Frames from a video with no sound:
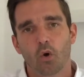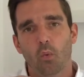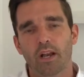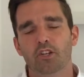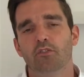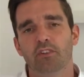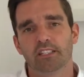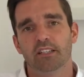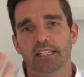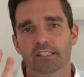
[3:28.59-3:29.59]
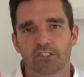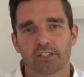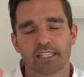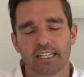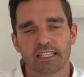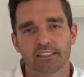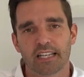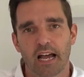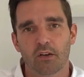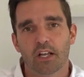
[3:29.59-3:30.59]
When you've written these three things
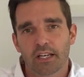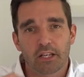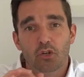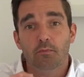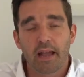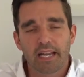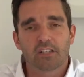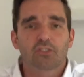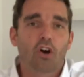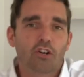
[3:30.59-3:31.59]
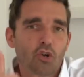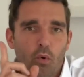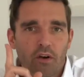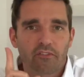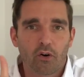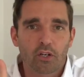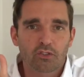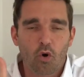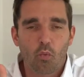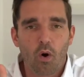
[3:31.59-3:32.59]
down, now you may decide you want to
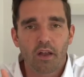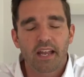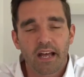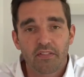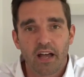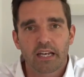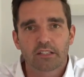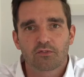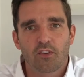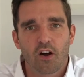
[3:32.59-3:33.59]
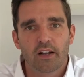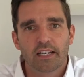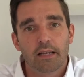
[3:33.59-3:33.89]
focus on one, and that is fine.